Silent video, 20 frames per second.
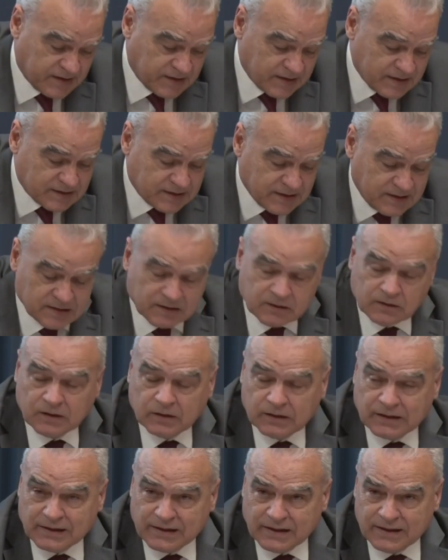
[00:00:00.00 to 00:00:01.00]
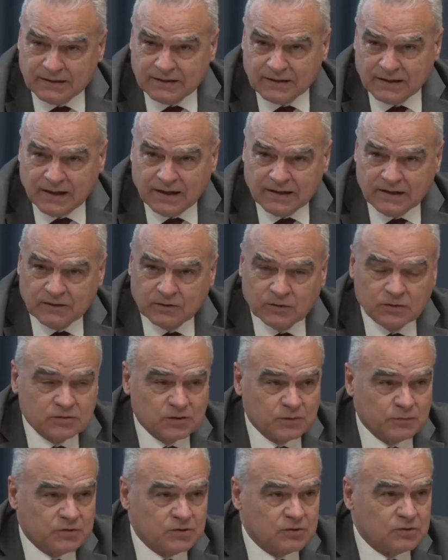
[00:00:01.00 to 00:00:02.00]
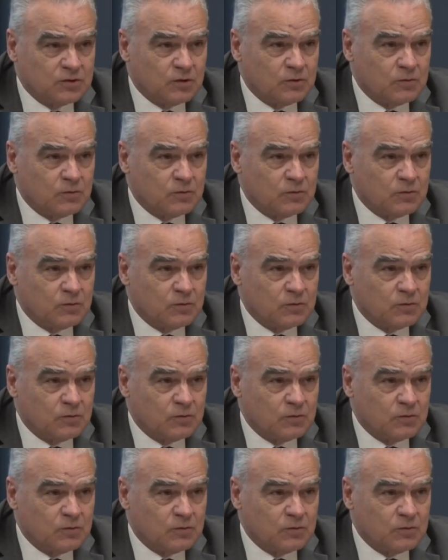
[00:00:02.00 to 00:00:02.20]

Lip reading: critically contribute